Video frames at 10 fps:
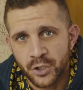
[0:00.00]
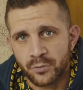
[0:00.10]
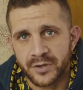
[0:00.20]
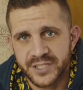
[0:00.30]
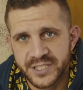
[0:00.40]

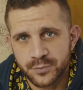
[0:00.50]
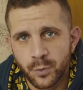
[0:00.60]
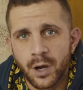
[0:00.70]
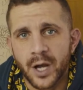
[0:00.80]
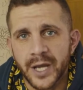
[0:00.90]
Right? This is
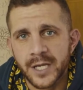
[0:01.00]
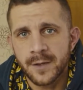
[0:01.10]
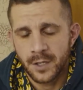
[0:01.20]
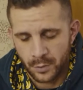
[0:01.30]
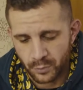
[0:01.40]
why
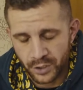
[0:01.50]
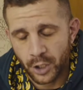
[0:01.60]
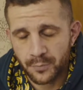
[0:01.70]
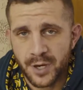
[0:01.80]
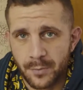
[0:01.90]
when
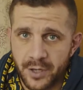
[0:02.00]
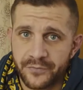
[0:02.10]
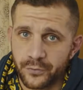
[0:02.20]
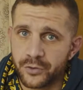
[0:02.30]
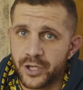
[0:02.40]
I prep my
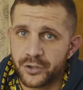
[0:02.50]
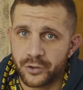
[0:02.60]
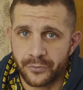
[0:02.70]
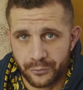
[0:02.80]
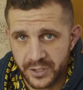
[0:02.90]
food, I
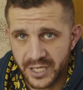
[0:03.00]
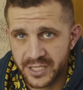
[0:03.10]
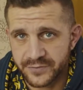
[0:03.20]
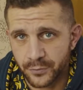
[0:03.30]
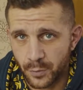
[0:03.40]
do 3
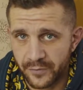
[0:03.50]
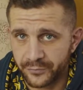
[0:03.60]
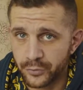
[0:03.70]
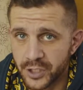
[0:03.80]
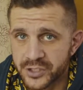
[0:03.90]
days worth of
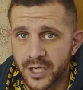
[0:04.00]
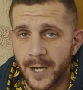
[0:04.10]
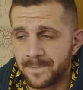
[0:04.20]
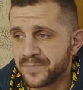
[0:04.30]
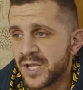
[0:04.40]
food at a
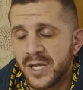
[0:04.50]
time,